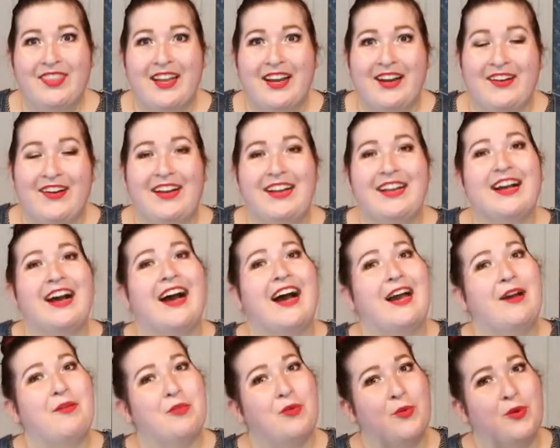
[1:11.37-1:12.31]
Alright,
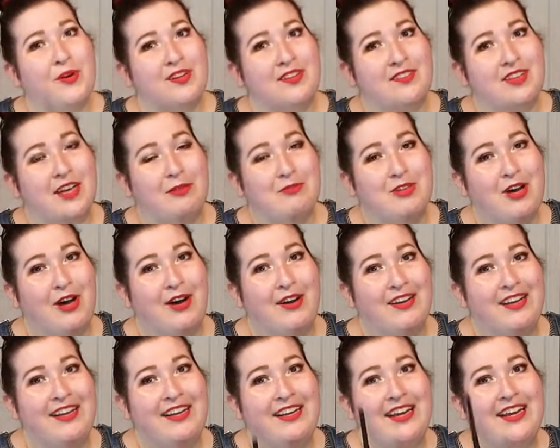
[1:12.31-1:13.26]
I'm going to stop
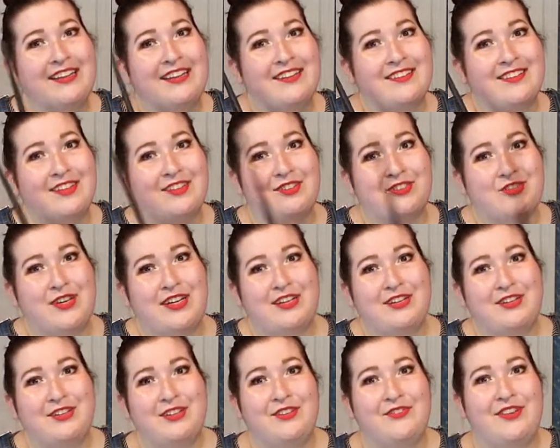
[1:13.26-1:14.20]
talking and let's get straight
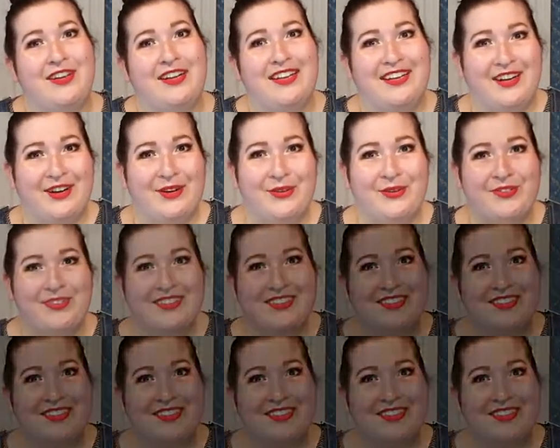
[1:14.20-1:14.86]
into the video.